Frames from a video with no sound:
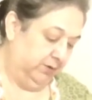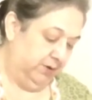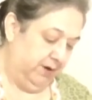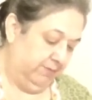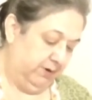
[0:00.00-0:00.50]

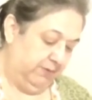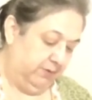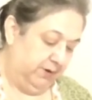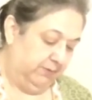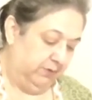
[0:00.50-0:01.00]
Never, never,
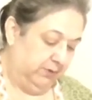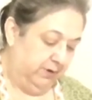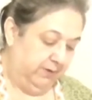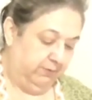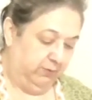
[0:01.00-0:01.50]
never,
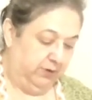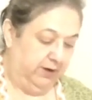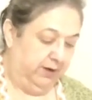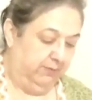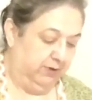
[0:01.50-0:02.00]
never would
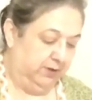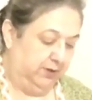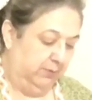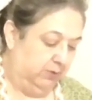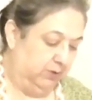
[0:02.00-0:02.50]
I even
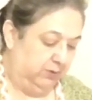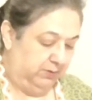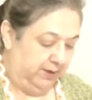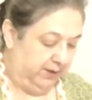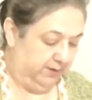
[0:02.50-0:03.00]
attempt to do
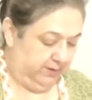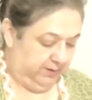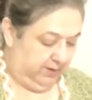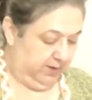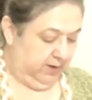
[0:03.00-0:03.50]
that.
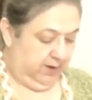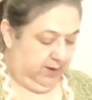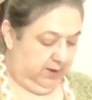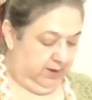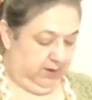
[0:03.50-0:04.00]

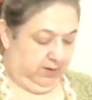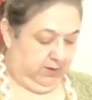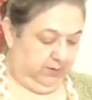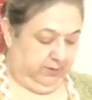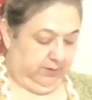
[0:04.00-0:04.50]
You
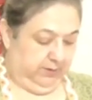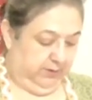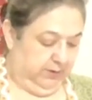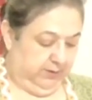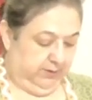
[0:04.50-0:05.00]
know?
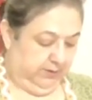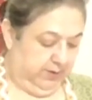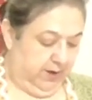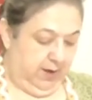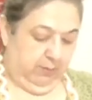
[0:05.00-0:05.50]

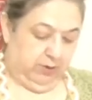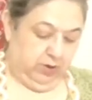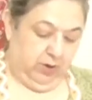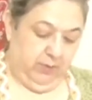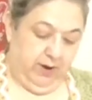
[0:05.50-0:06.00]
But you
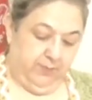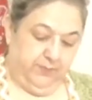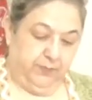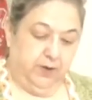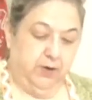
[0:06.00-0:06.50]
know what?
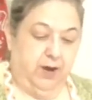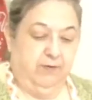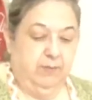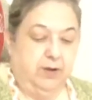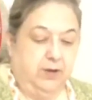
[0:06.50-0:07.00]

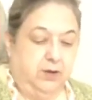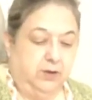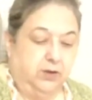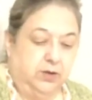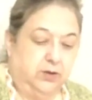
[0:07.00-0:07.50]
Everybody,
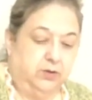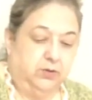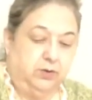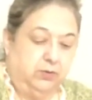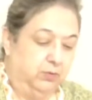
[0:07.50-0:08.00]
you need to do
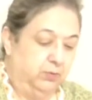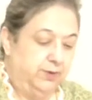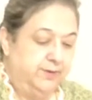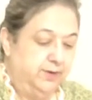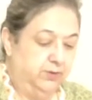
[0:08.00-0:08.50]
your
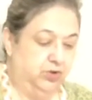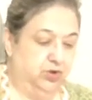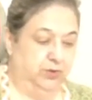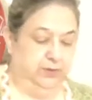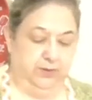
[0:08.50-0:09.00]

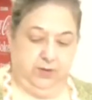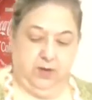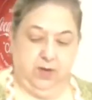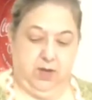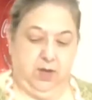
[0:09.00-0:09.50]
research.
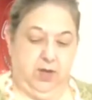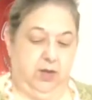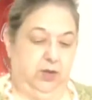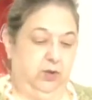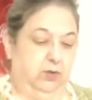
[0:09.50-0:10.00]

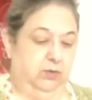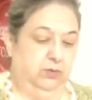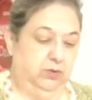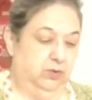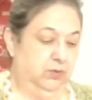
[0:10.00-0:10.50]
You
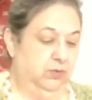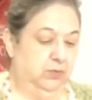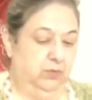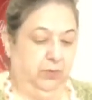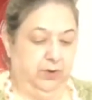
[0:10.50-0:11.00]

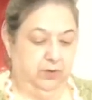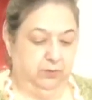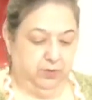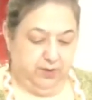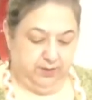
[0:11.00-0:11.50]
do what
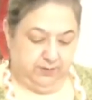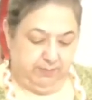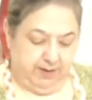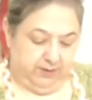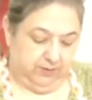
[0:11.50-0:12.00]
you think is
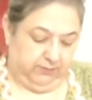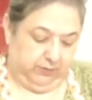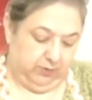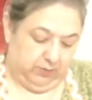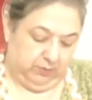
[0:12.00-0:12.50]
best for
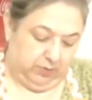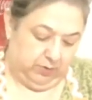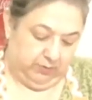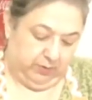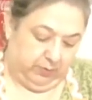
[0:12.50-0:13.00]
you and
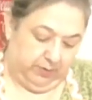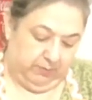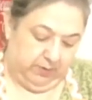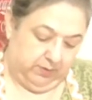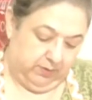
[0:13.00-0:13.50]
your
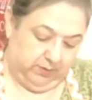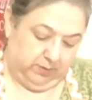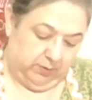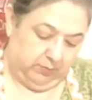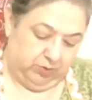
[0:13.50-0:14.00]
equipment,
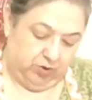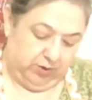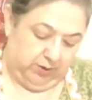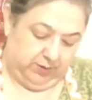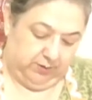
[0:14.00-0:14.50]
your
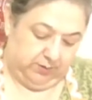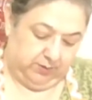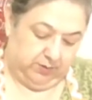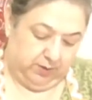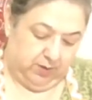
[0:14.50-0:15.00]

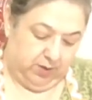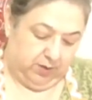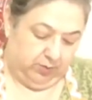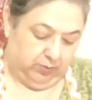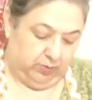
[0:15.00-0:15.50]
machines,
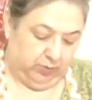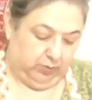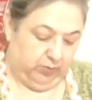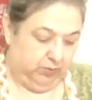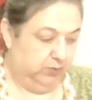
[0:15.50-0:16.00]
your
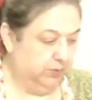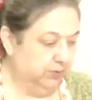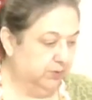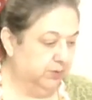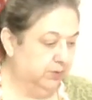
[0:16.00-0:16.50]

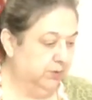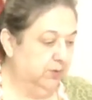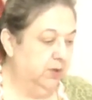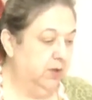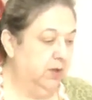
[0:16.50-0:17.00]
tools.
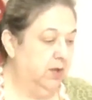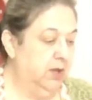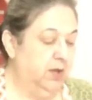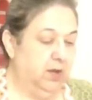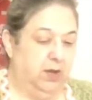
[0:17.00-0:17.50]

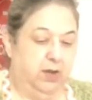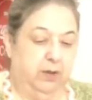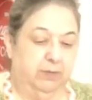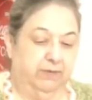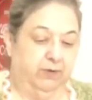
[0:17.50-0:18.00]

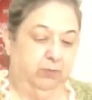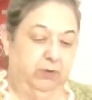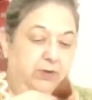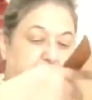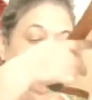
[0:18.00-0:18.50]
I'm a firm
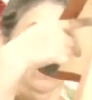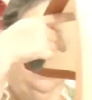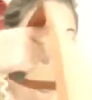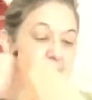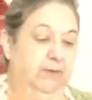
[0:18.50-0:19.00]
believer
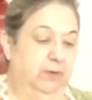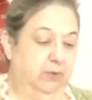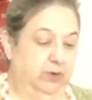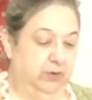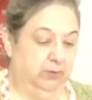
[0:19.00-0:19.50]
in
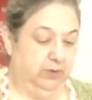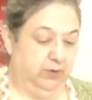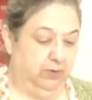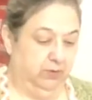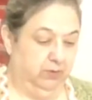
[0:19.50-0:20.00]
everyone doing
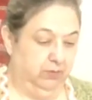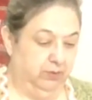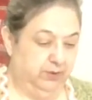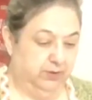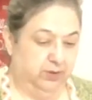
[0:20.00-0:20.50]
their own
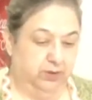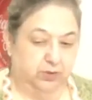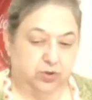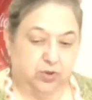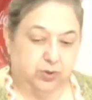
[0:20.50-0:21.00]

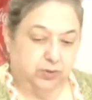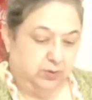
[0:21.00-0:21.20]
research.